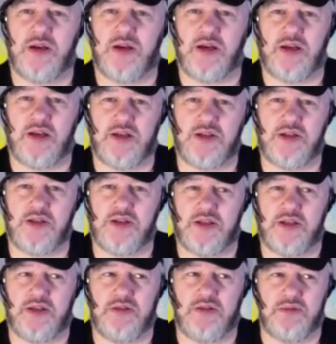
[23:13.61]
And
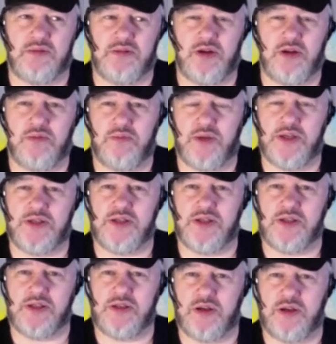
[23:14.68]
actually, no
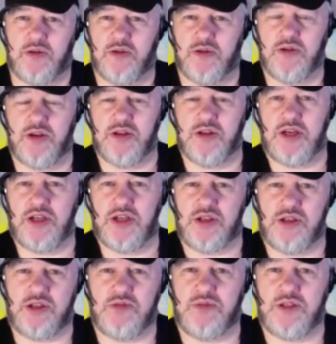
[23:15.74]
business and no
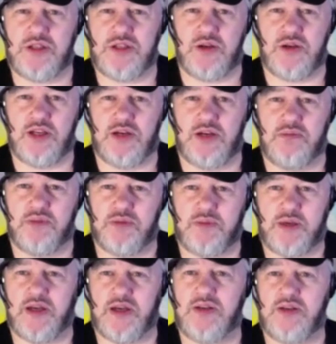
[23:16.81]
organization should be totally
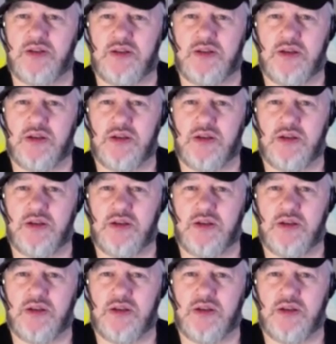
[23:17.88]
unprepared.